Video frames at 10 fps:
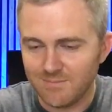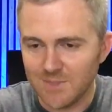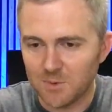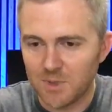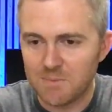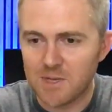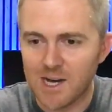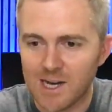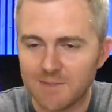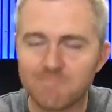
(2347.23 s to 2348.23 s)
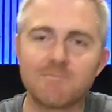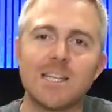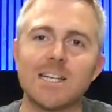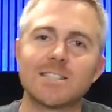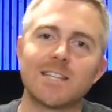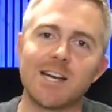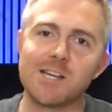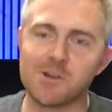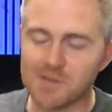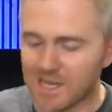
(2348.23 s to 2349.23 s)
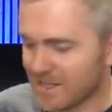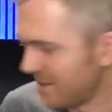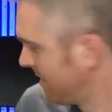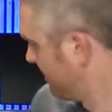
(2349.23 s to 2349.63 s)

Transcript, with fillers: Reap God. Yes, I know, Cade.